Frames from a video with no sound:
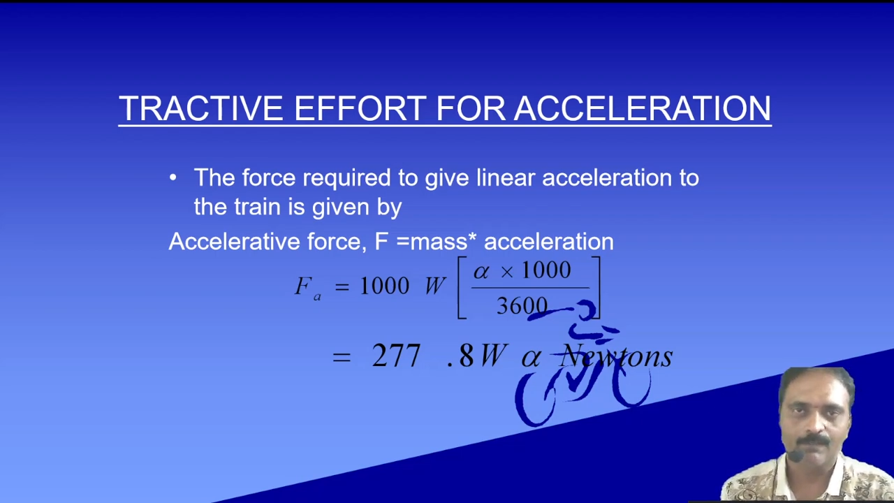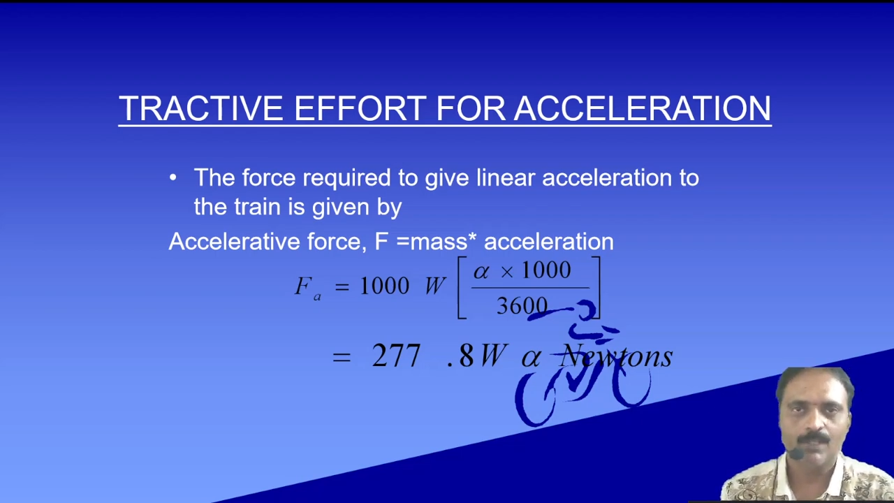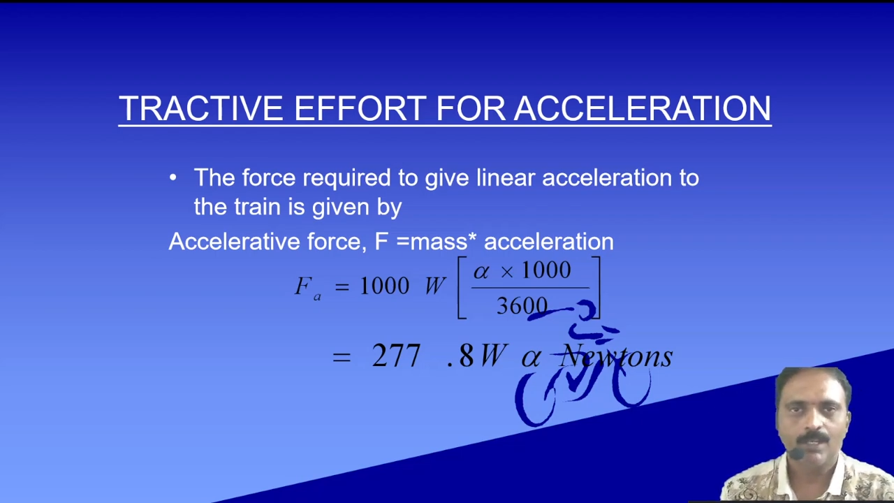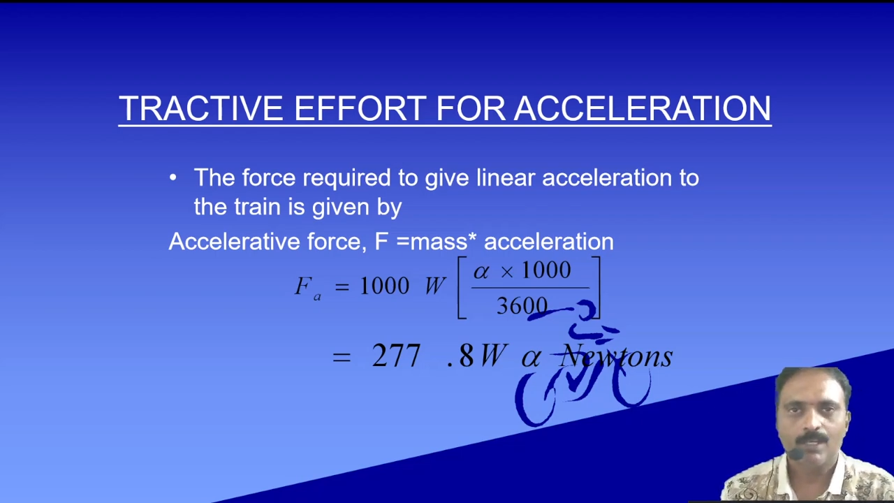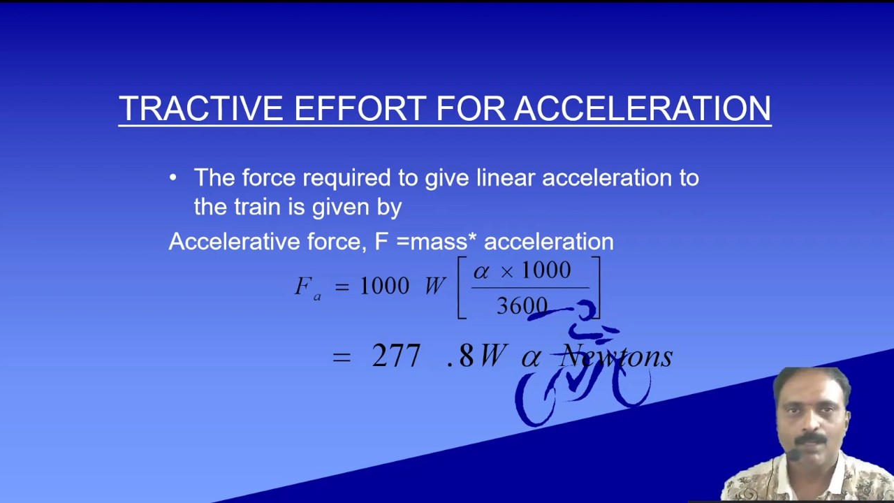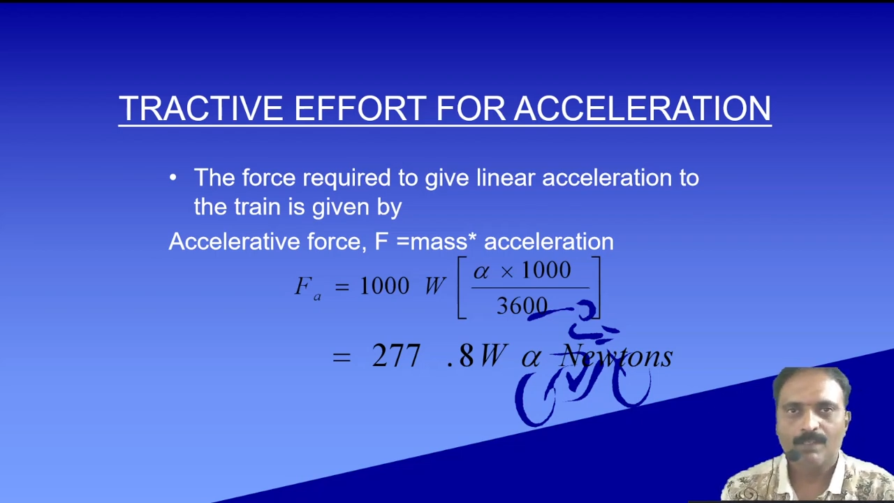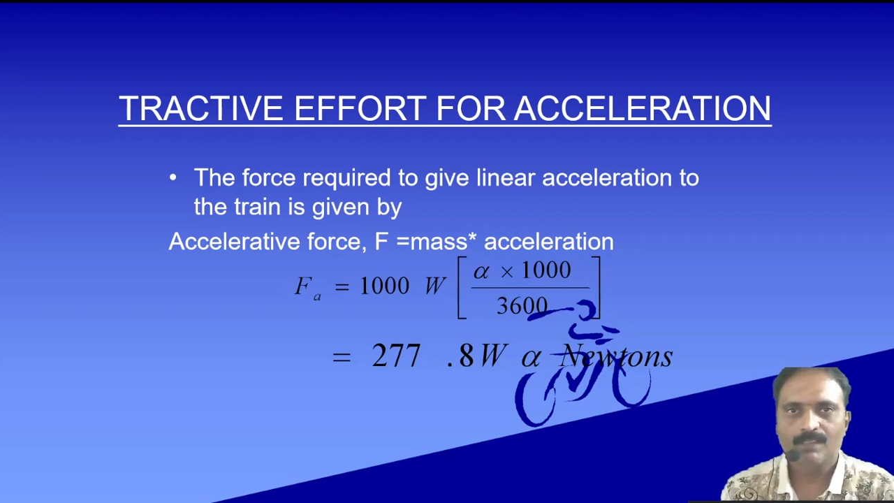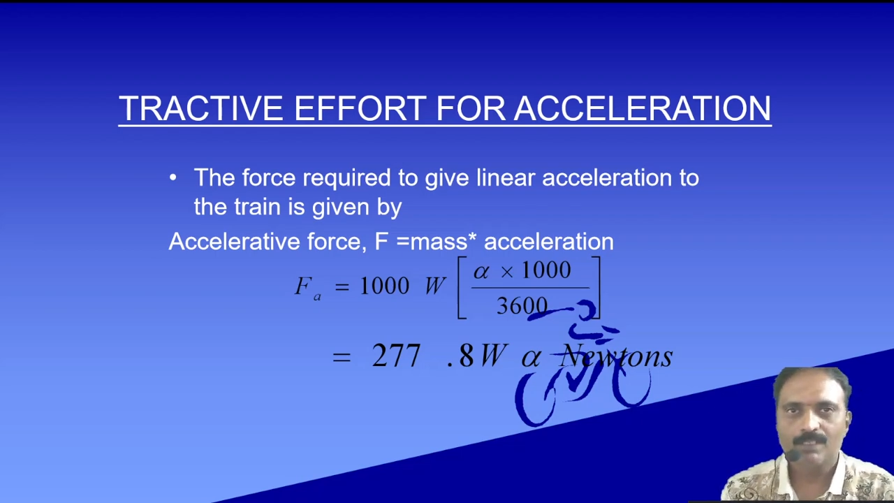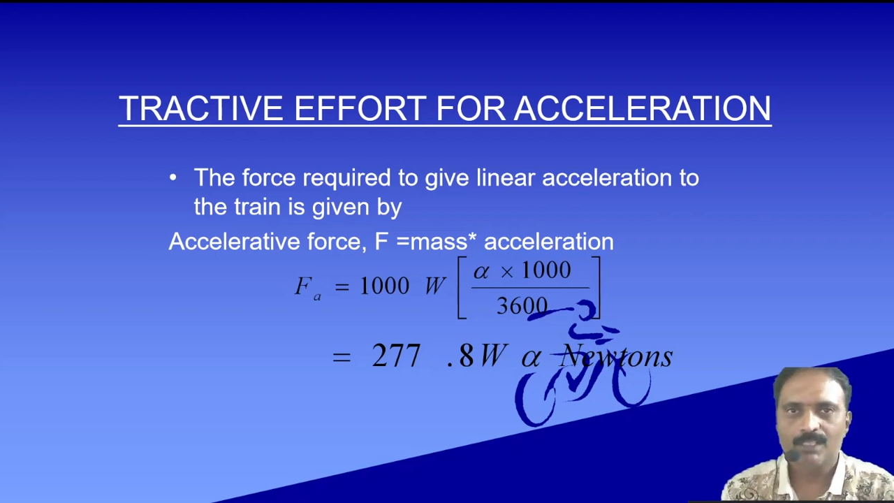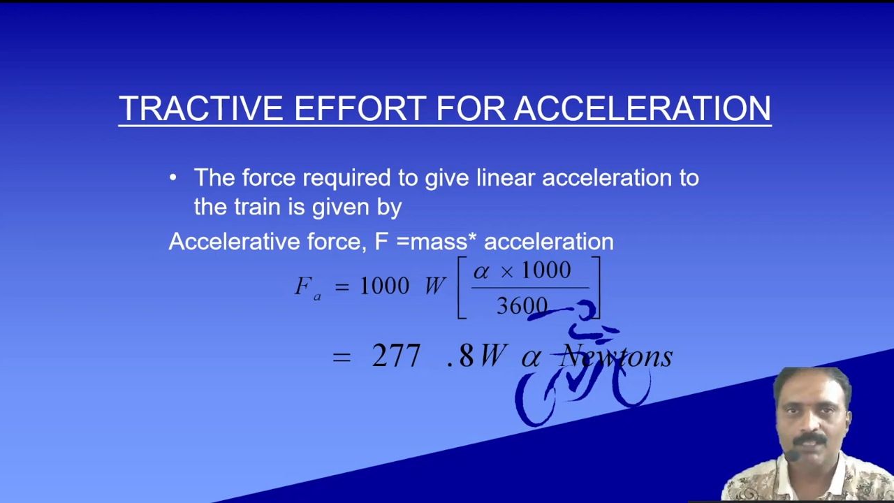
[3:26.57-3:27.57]
percentage
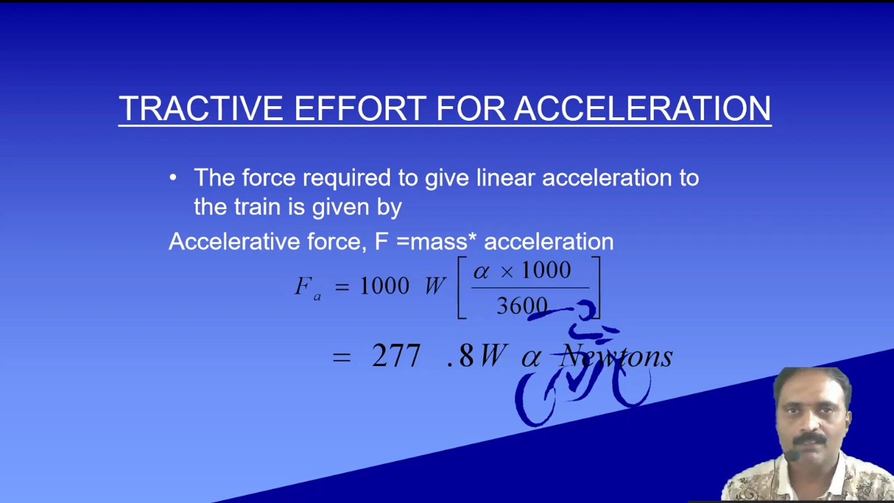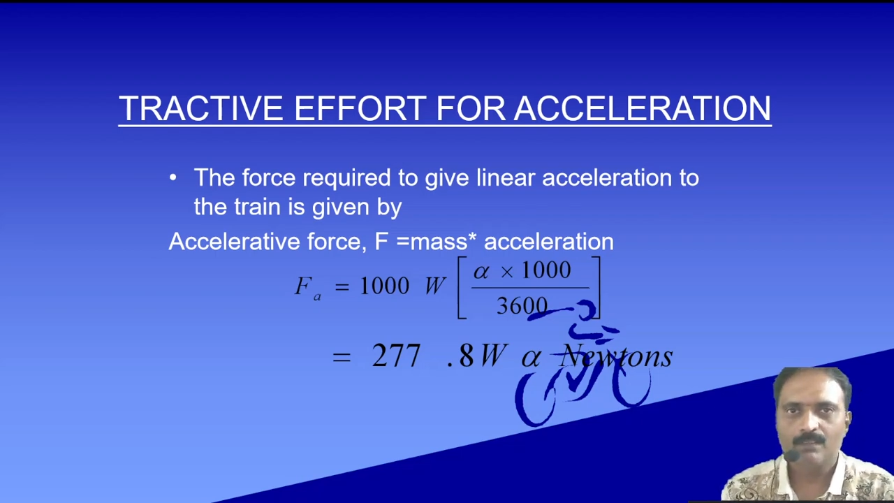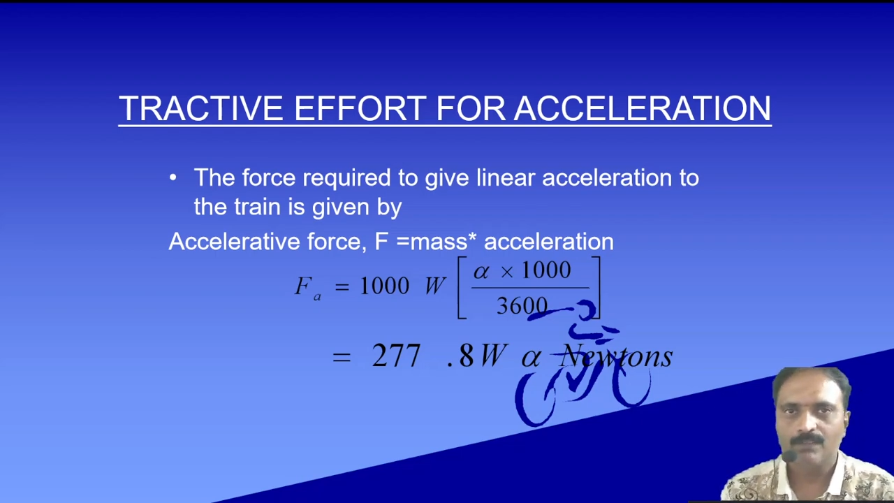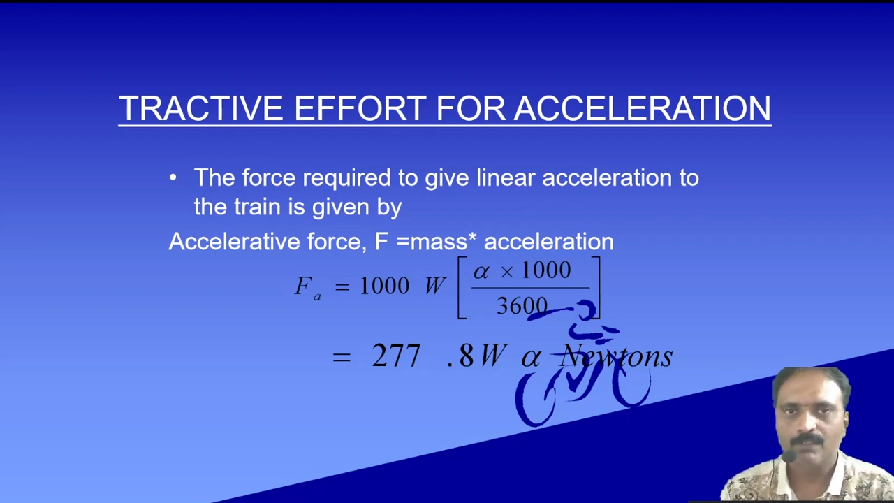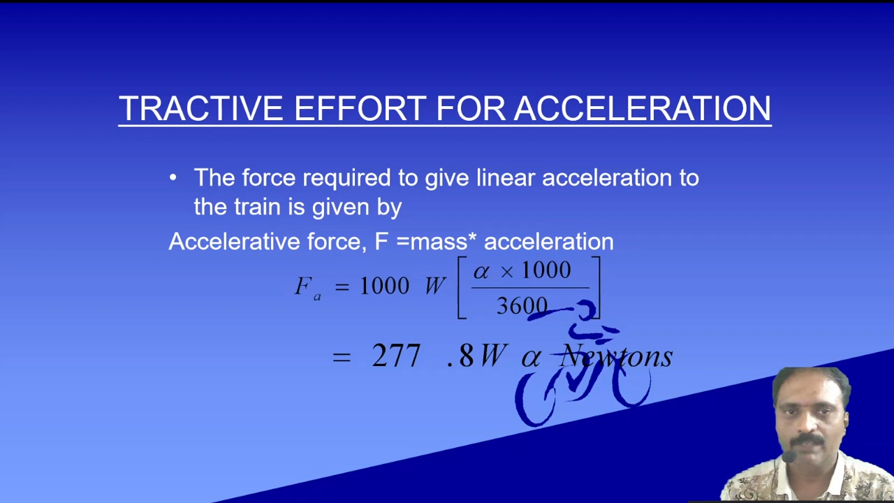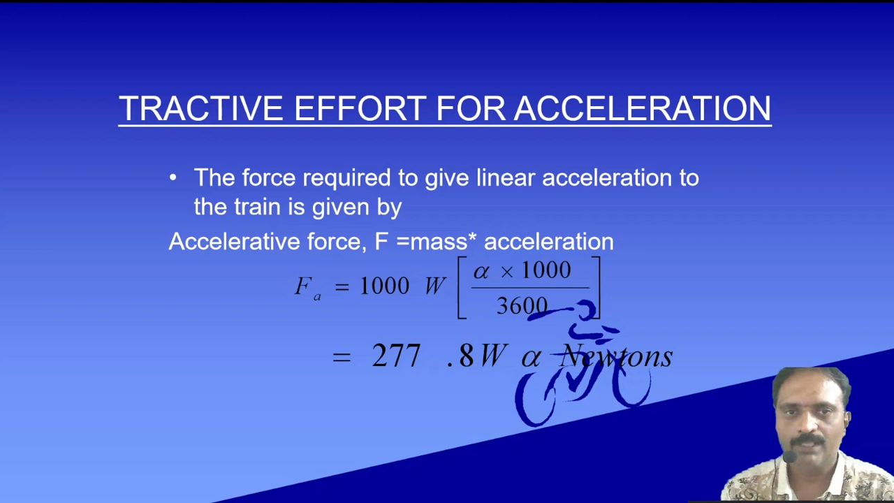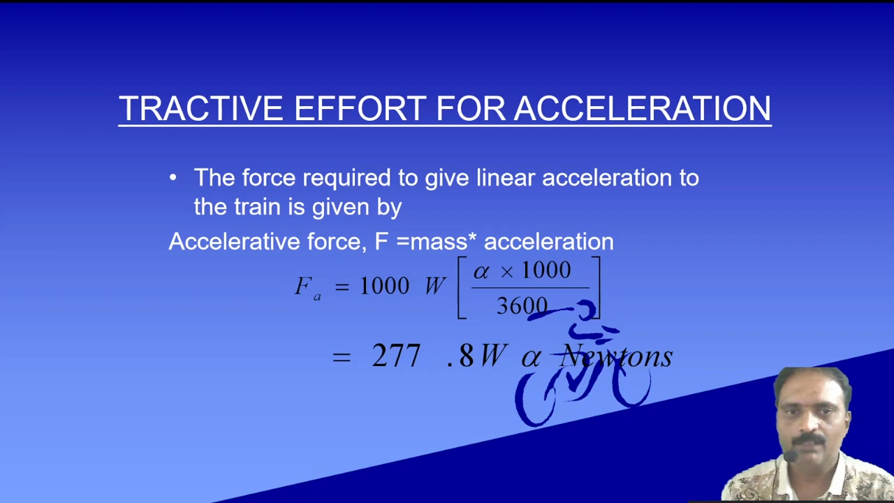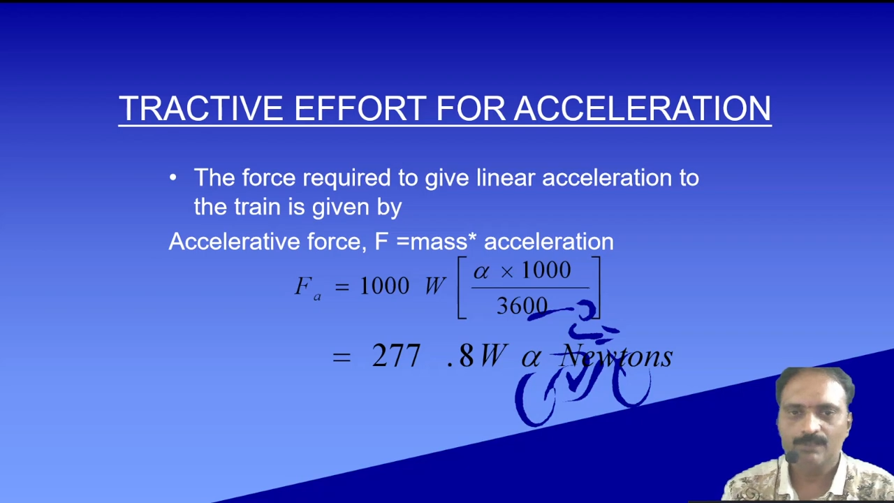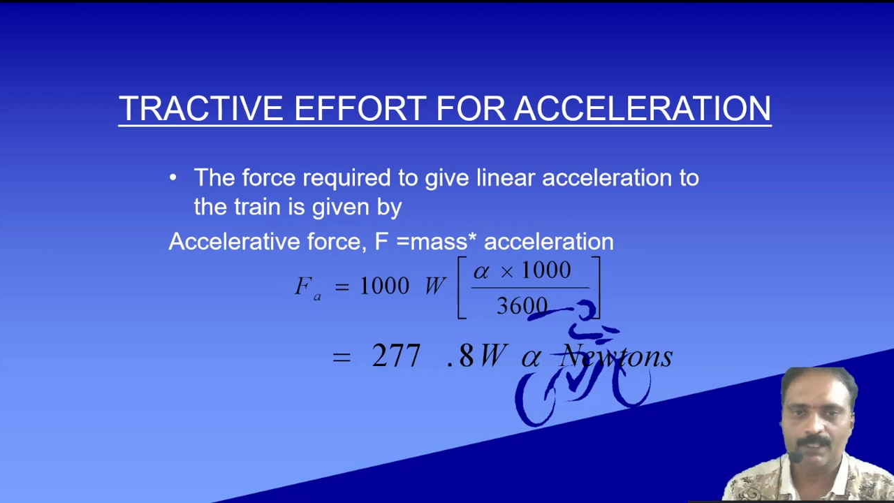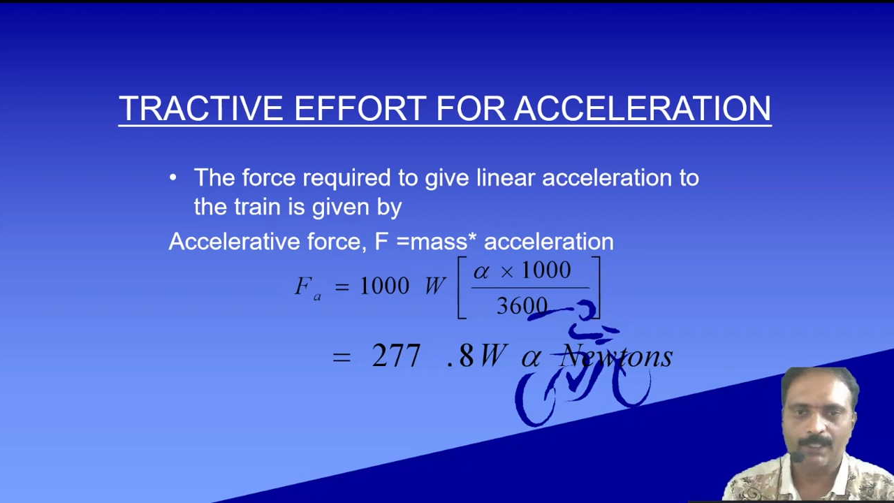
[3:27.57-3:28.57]
of the weight of the
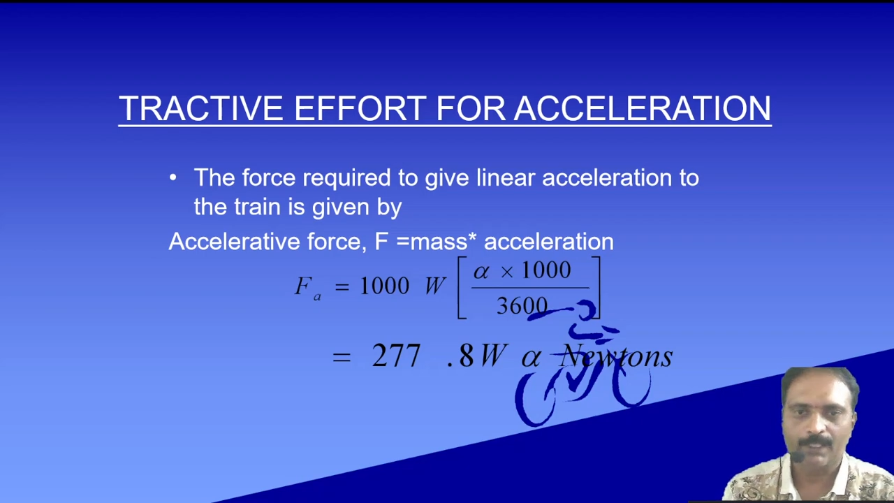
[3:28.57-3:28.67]
train,